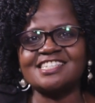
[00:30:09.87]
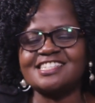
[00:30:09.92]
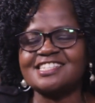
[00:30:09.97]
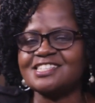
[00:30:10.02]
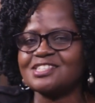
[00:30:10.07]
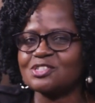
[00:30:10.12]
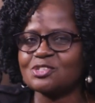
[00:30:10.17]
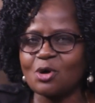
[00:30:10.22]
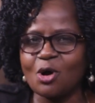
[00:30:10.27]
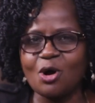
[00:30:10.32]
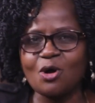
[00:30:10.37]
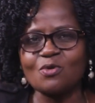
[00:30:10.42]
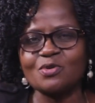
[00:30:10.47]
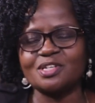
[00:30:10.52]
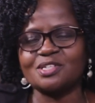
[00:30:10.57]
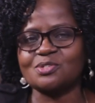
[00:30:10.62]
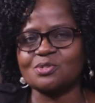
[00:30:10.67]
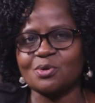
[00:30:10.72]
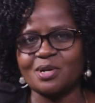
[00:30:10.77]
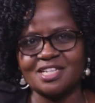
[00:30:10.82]
It yeah. is
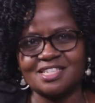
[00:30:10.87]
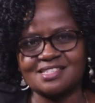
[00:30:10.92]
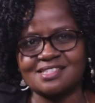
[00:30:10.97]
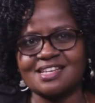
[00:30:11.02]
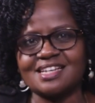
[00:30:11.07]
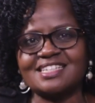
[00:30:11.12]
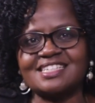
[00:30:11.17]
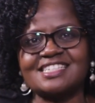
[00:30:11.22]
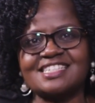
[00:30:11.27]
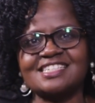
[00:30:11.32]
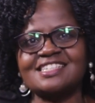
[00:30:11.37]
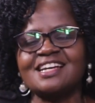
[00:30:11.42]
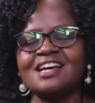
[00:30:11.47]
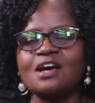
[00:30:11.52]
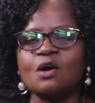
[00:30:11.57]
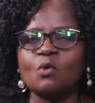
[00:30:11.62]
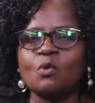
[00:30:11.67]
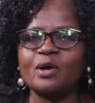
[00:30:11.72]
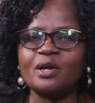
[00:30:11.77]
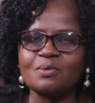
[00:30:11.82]
always so exciting
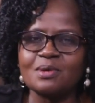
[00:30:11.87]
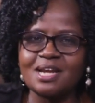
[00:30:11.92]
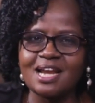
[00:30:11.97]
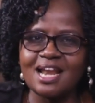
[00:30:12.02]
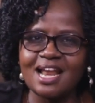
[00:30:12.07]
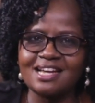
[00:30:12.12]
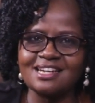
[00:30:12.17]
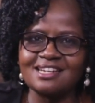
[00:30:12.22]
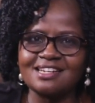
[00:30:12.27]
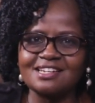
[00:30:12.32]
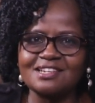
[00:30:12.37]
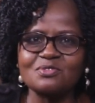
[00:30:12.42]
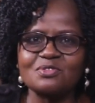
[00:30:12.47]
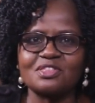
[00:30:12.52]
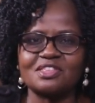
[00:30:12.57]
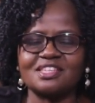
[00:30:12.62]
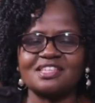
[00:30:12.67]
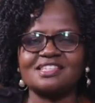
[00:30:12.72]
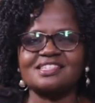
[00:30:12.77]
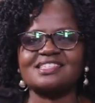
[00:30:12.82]
yeah. when we learn new
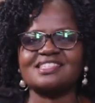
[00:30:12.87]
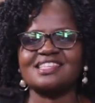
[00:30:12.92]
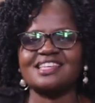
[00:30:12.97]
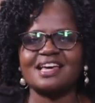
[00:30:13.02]
things.